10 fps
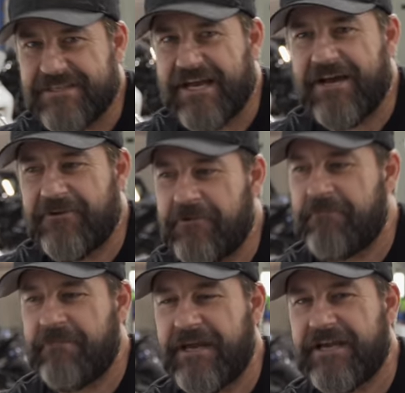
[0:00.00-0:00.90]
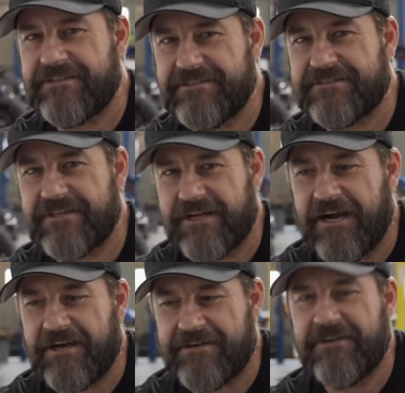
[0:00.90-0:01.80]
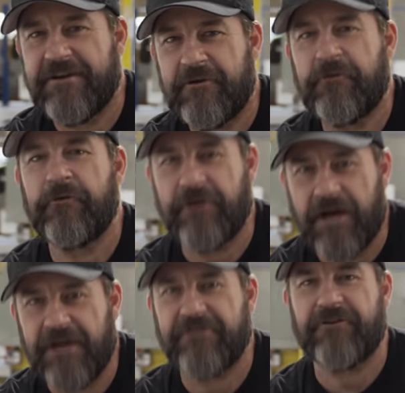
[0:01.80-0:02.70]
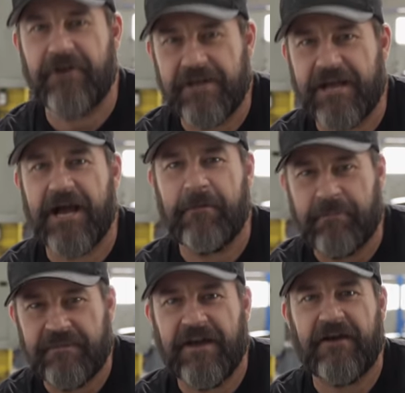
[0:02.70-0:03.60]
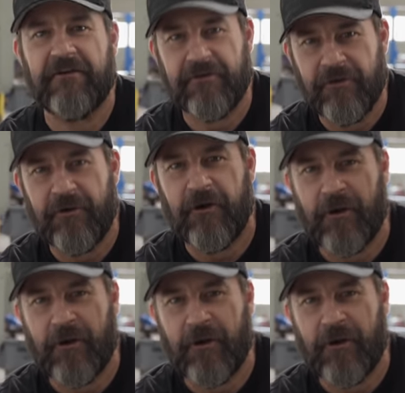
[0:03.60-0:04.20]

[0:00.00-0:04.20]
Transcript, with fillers: Ticano make this car do the hydraulic up and we down. We don't talk you know,